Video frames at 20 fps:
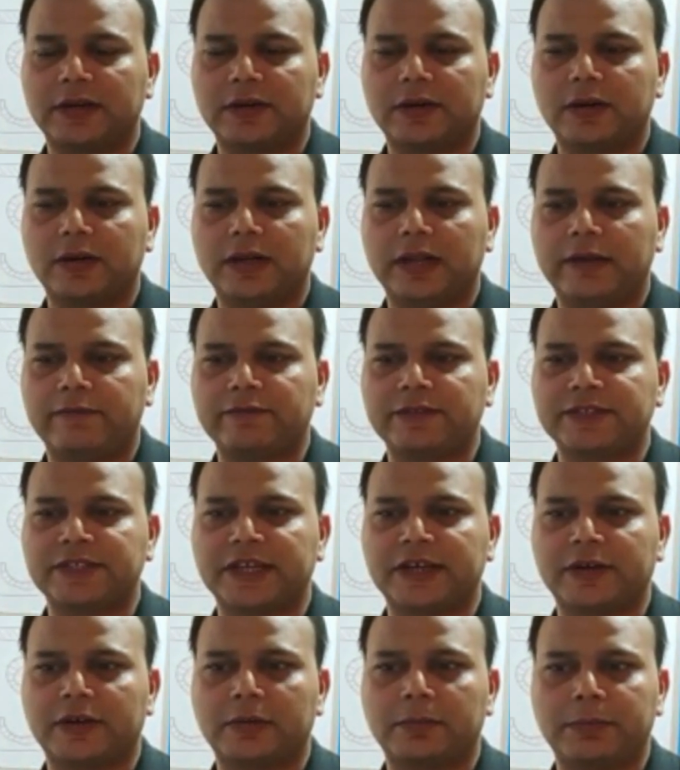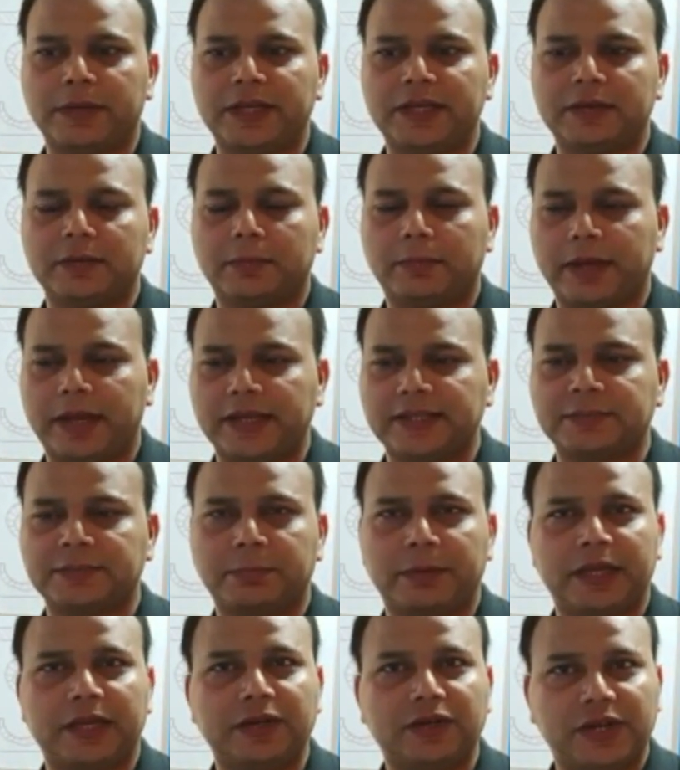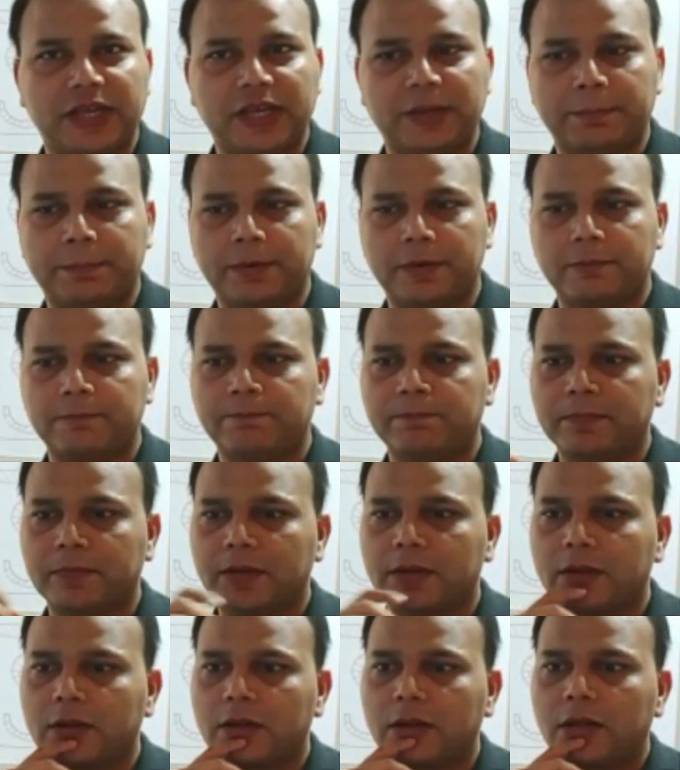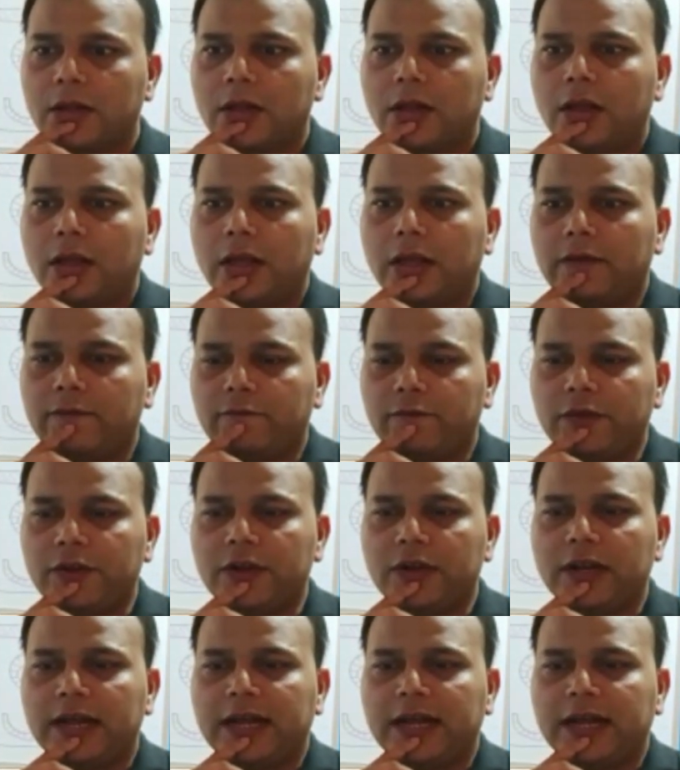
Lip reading: left sacral base being deep, inferior